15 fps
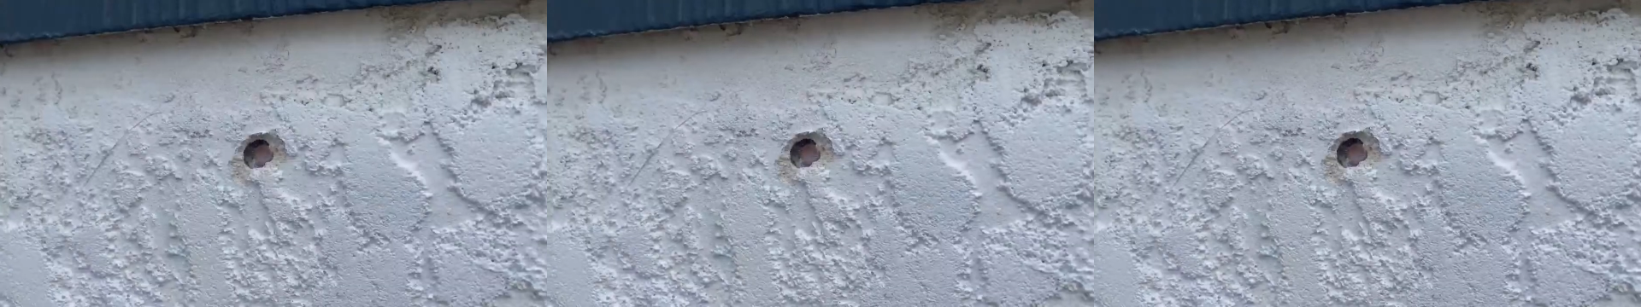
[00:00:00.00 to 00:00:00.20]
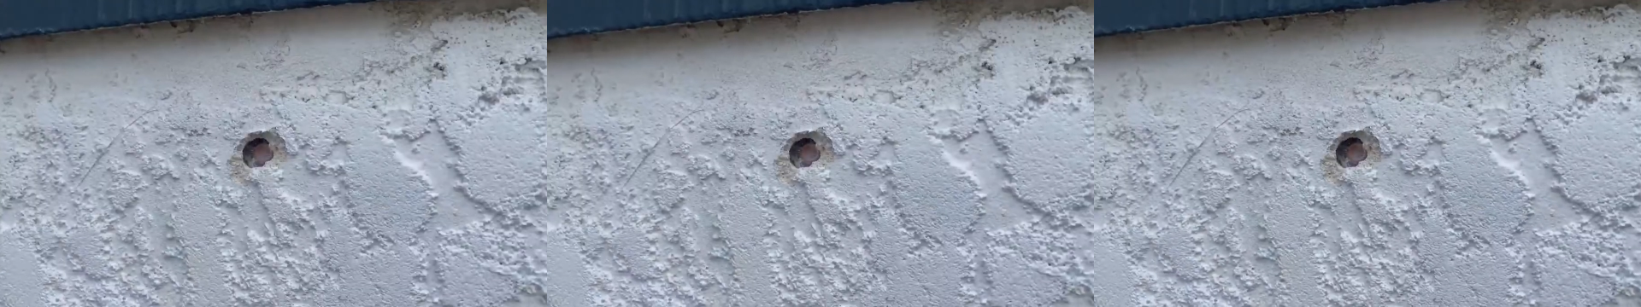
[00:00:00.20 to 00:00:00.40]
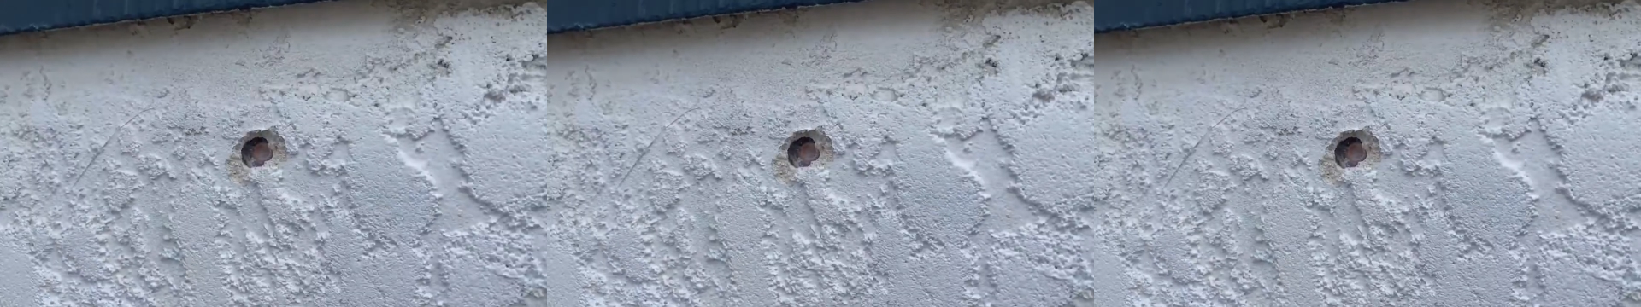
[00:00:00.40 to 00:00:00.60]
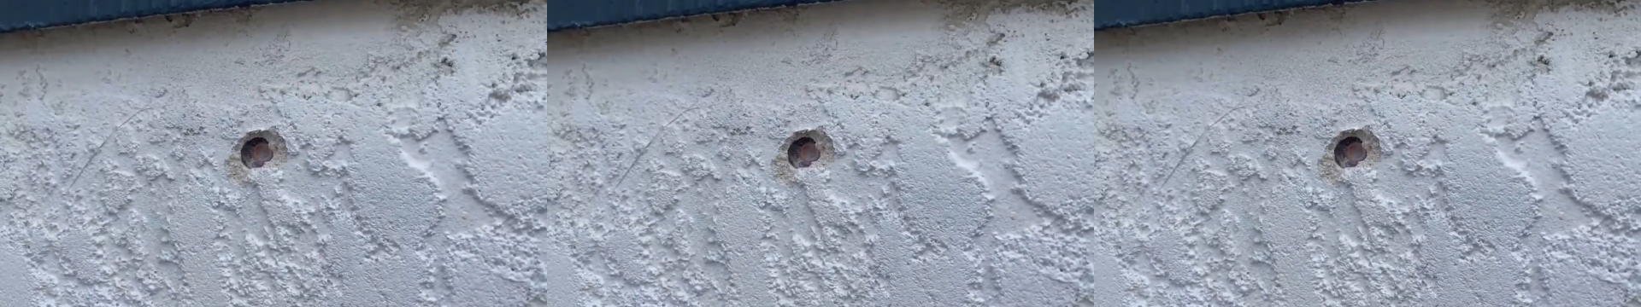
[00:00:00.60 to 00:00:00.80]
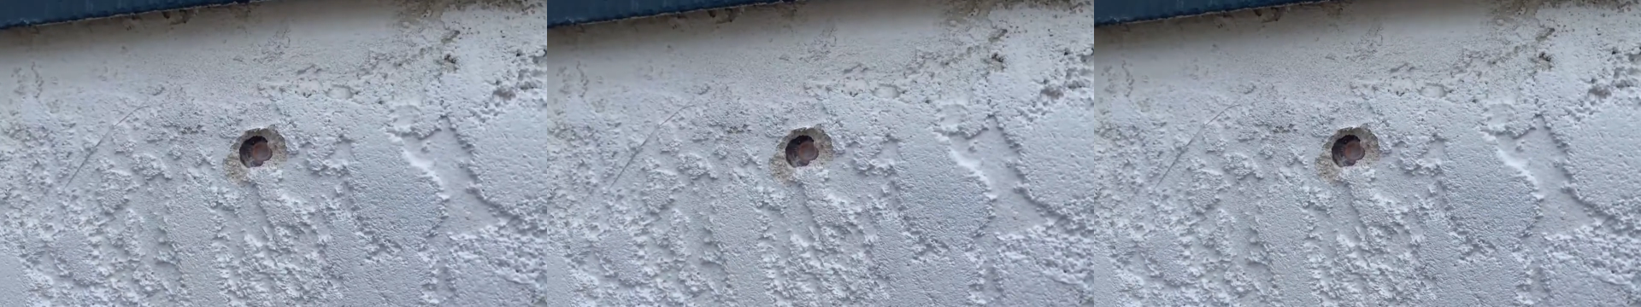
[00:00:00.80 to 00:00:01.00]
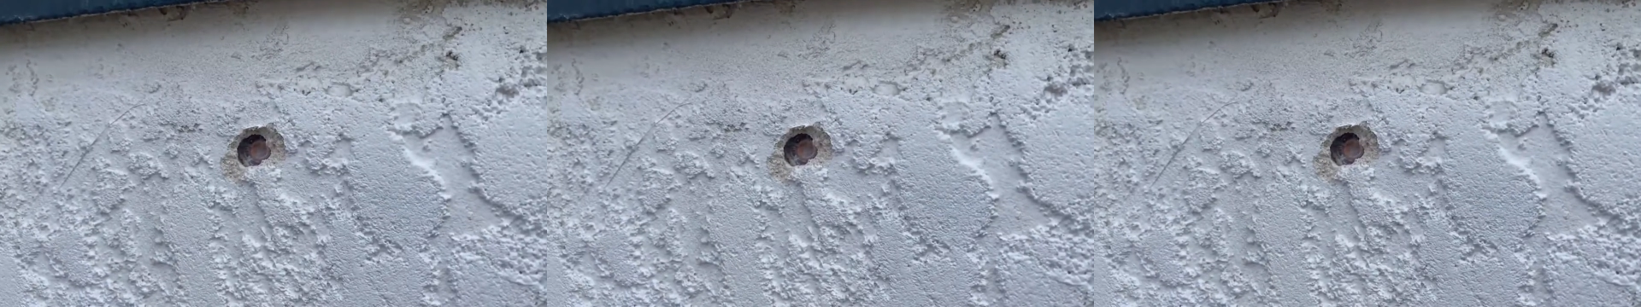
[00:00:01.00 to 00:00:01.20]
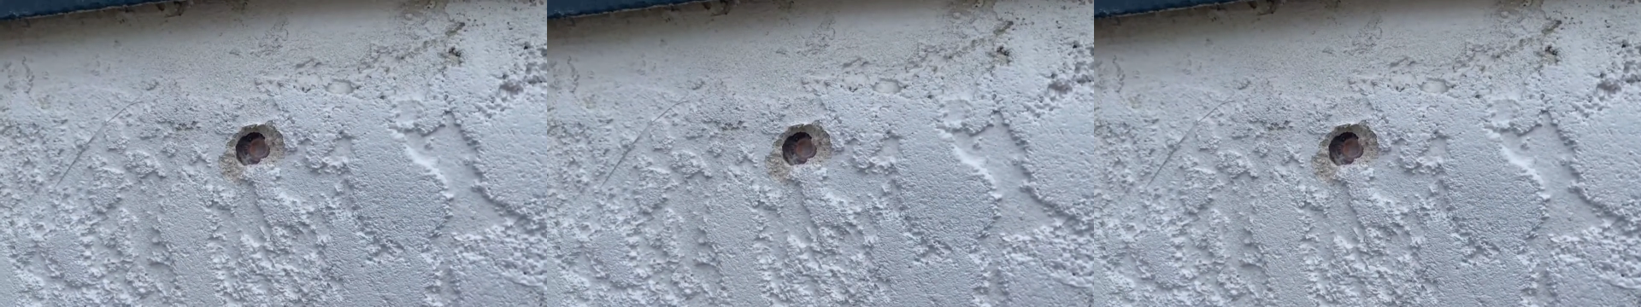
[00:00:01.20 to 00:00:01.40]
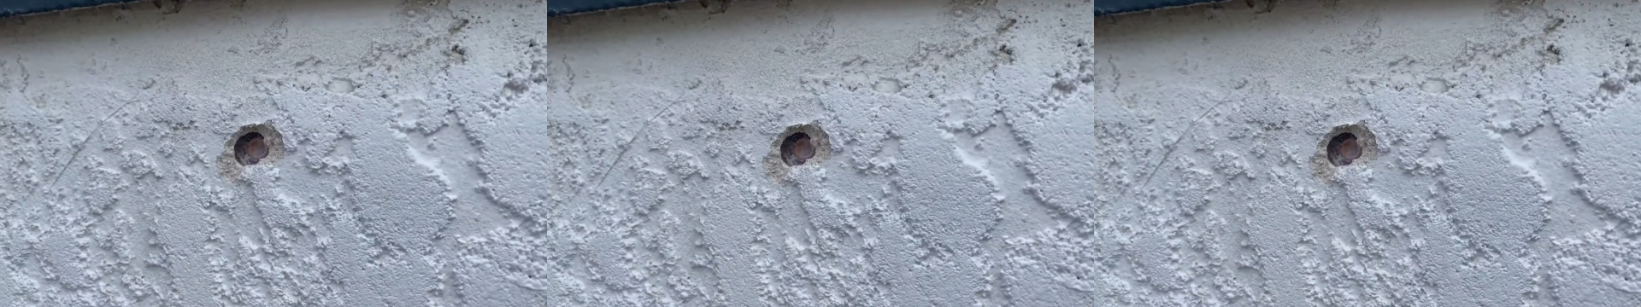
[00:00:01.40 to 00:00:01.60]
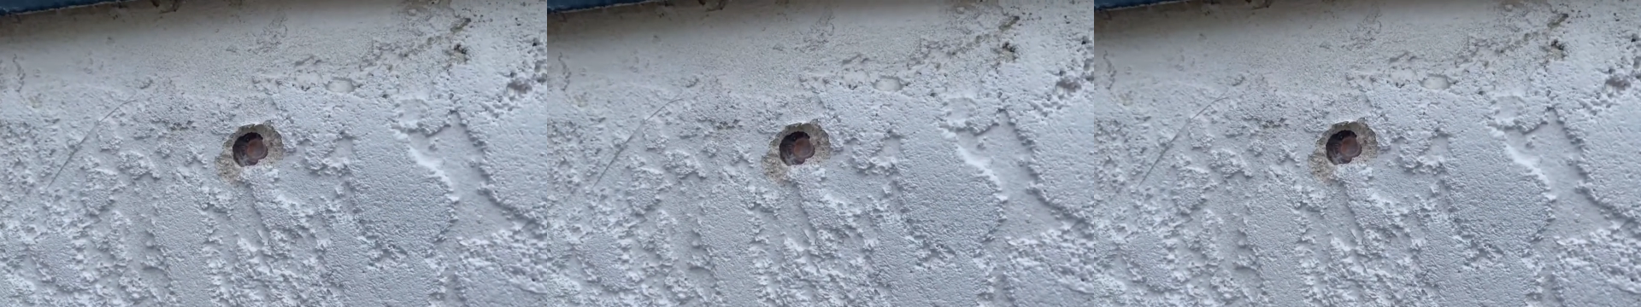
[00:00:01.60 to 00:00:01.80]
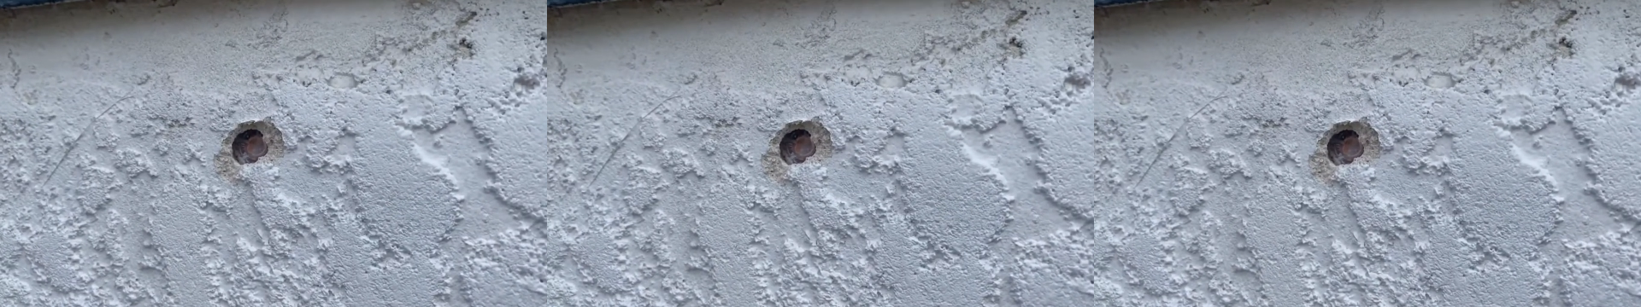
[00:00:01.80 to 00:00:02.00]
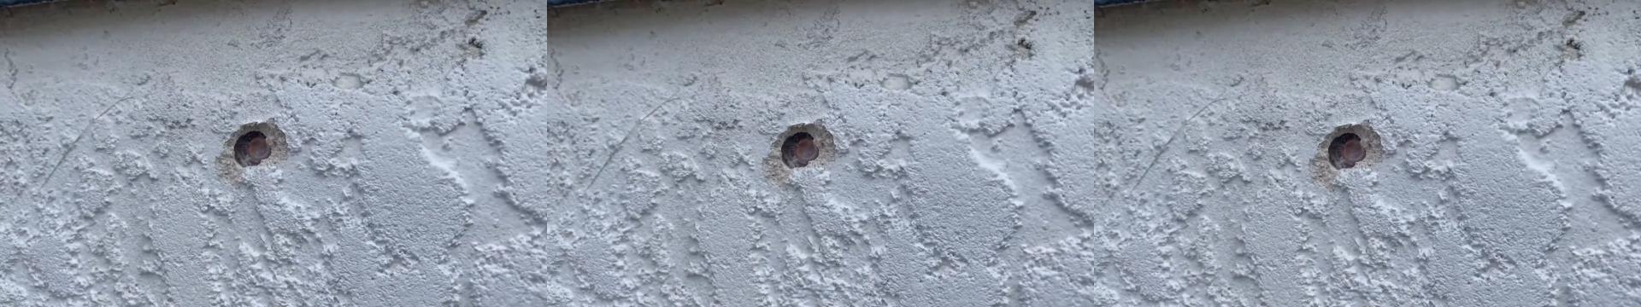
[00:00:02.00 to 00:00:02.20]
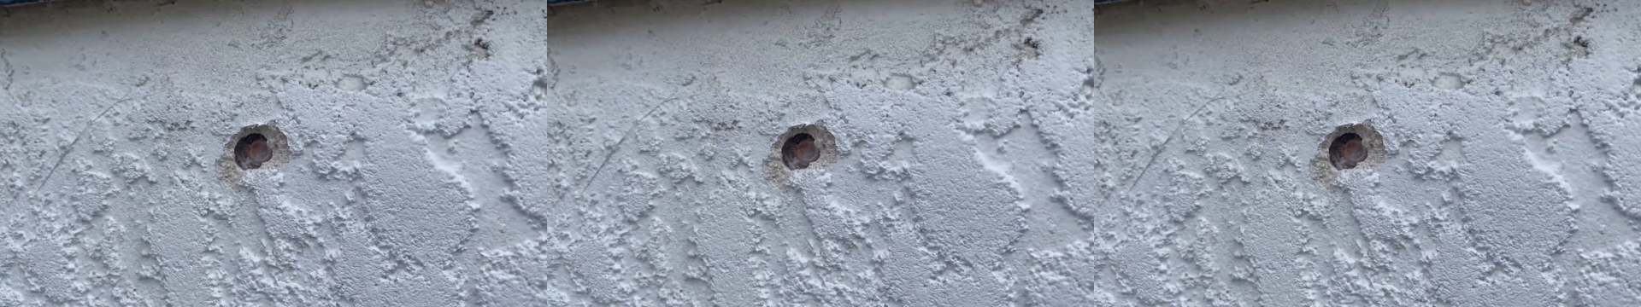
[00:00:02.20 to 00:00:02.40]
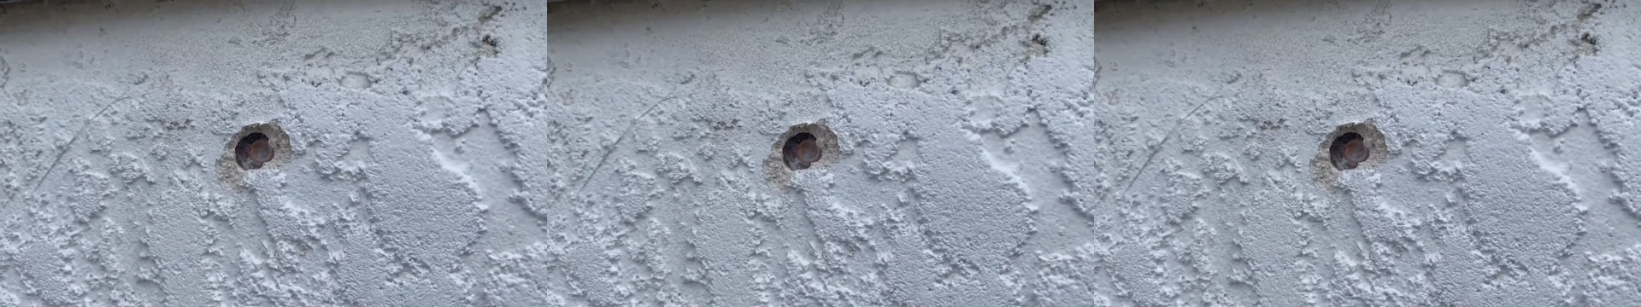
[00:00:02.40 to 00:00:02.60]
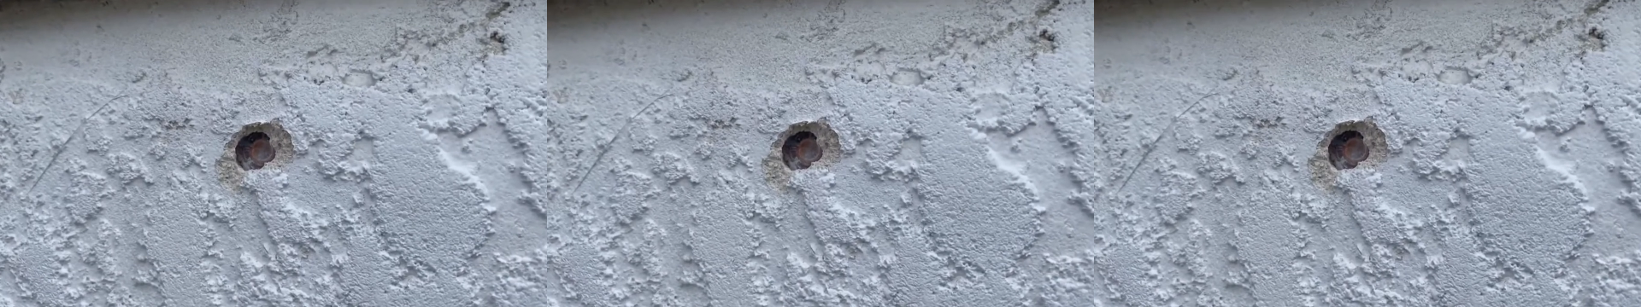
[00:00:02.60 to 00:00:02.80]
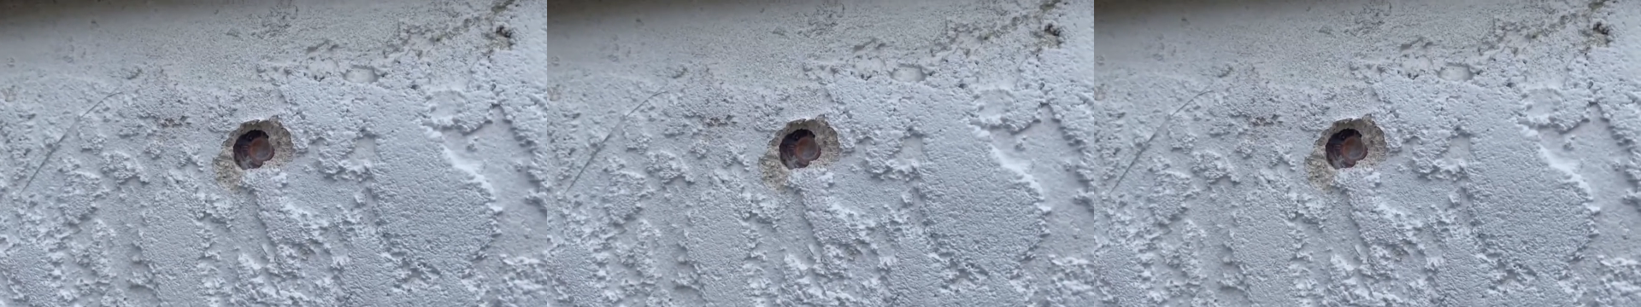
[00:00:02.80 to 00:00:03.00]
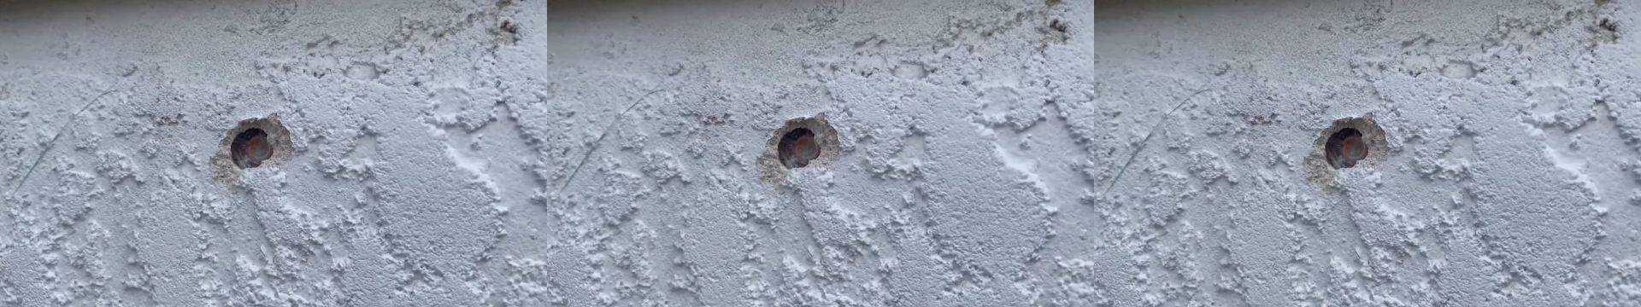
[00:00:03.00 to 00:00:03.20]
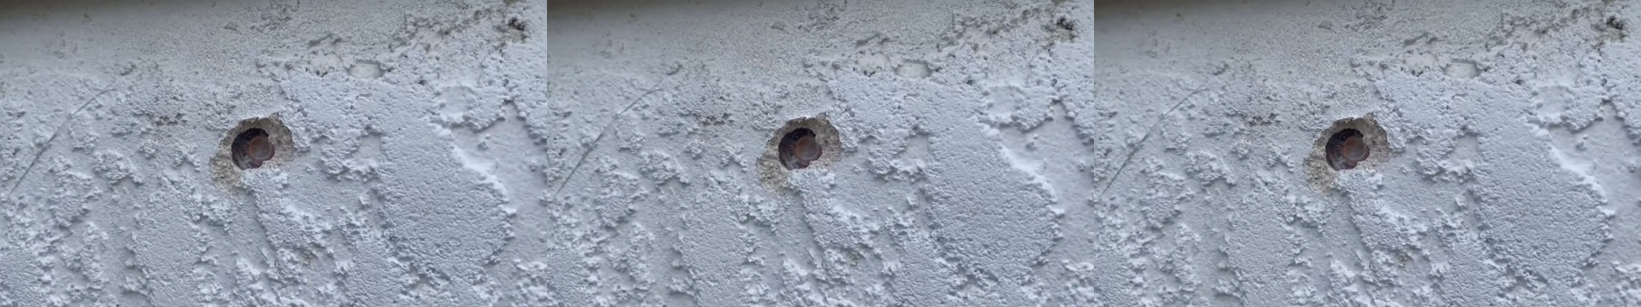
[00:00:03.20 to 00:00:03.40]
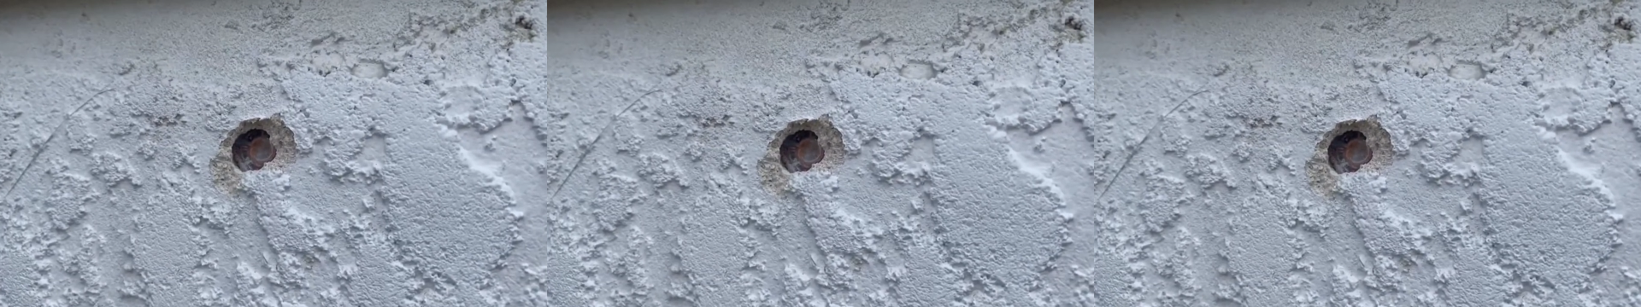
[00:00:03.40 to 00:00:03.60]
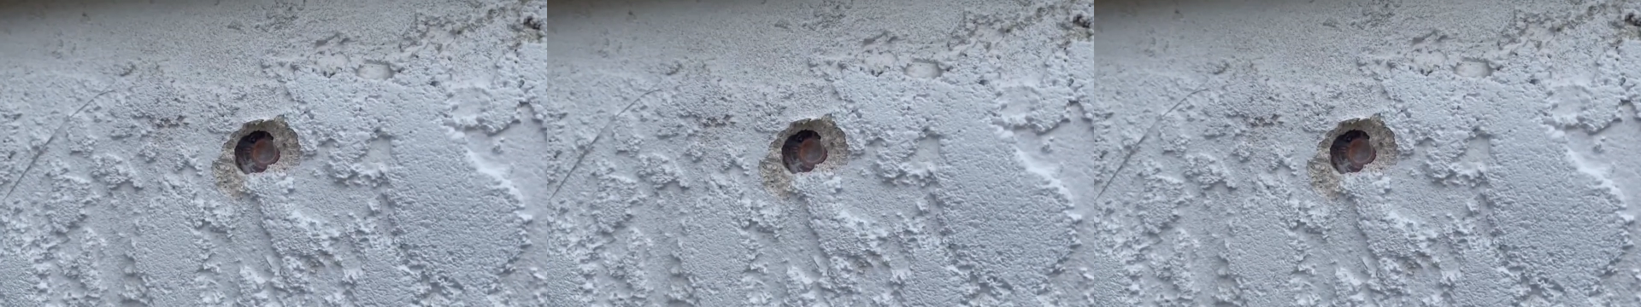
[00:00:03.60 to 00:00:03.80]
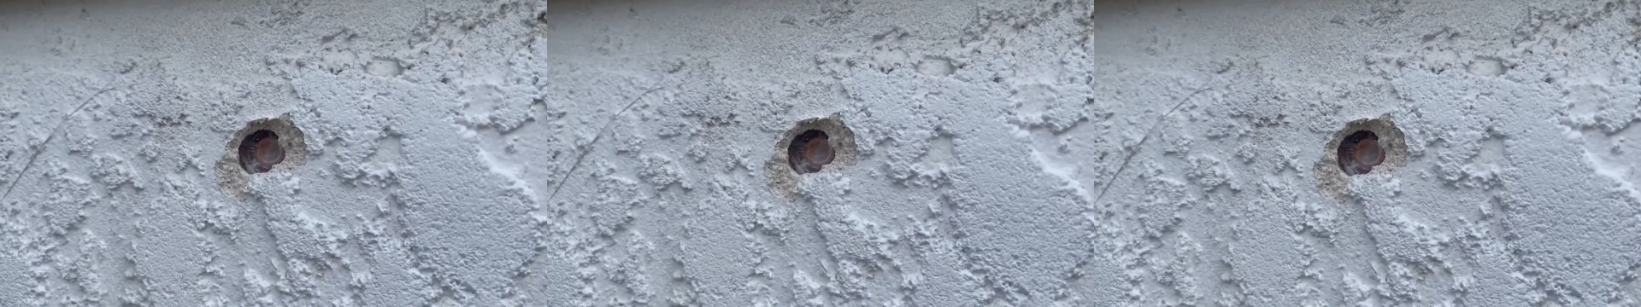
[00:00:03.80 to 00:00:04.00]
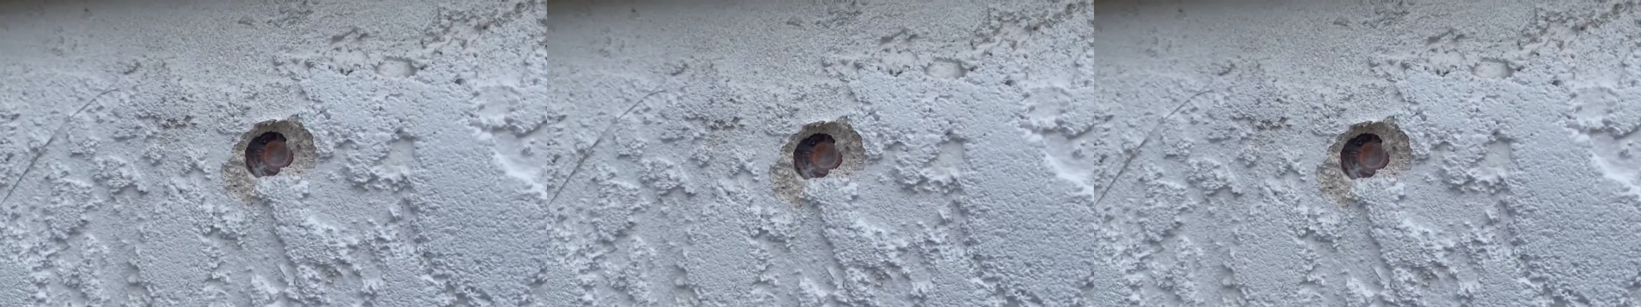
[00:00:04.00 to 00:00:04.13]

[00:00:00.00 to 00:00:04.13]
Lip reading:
(no speaker visible)